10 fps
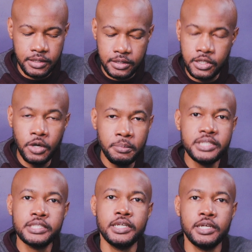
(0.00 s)
don't be
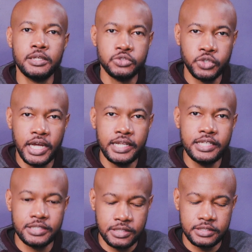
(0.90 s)
scared. Try
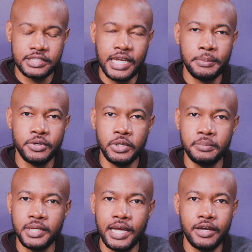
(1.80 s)
these type of
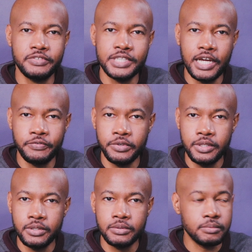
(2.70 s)
equipment out. If it's not for
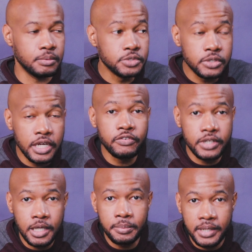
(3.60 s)
you, I'm sure every
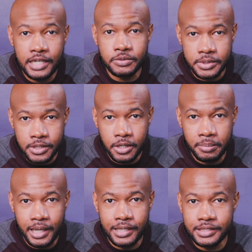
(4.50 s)
company has a return
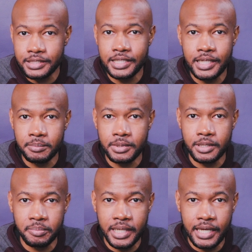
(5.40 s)
policy, send that
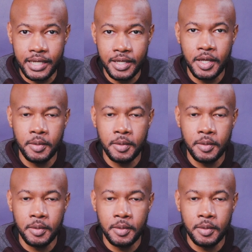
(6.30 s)
mug back.